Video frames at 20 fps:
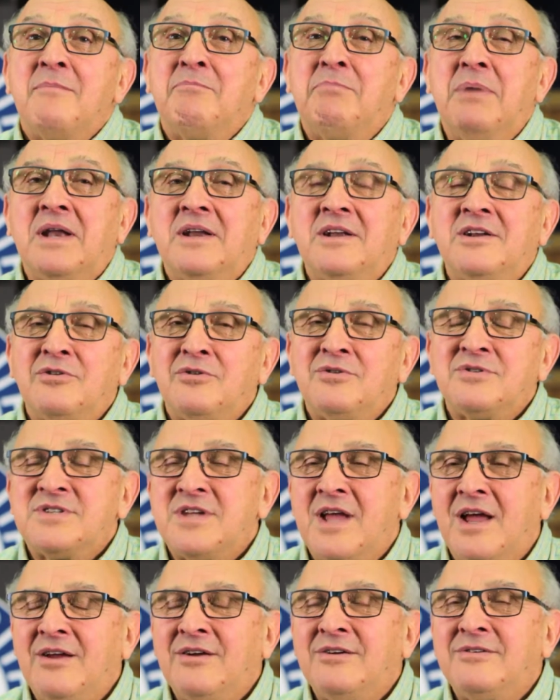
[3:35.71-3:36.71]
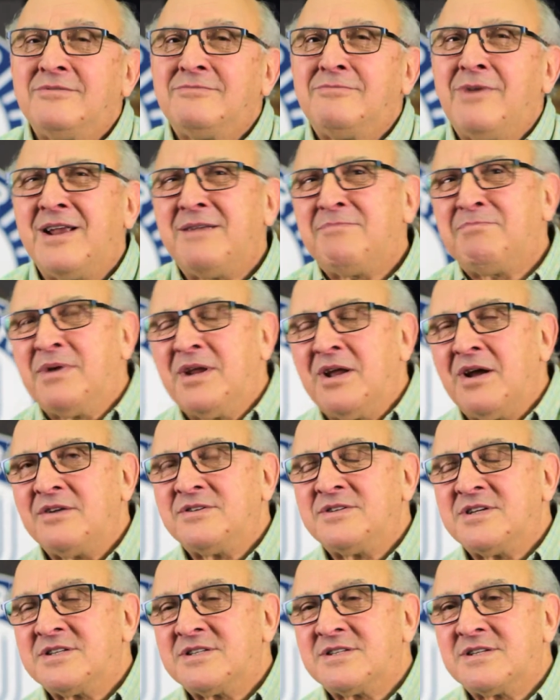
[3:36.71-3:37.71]
But it also went
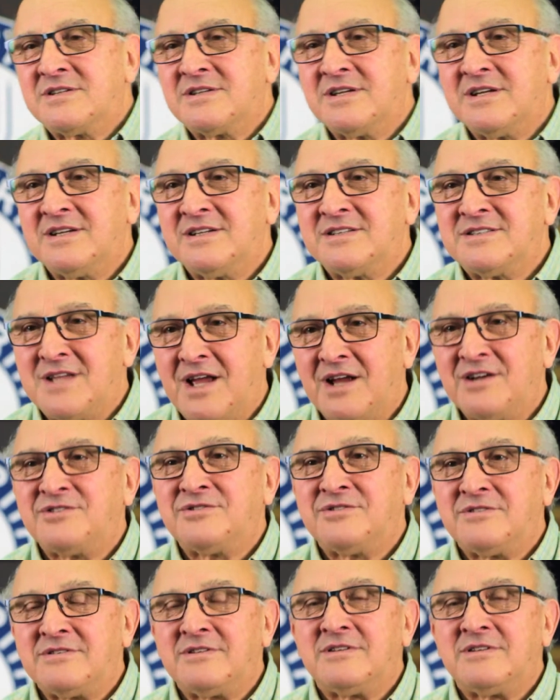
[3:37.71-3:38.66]
beyond just social.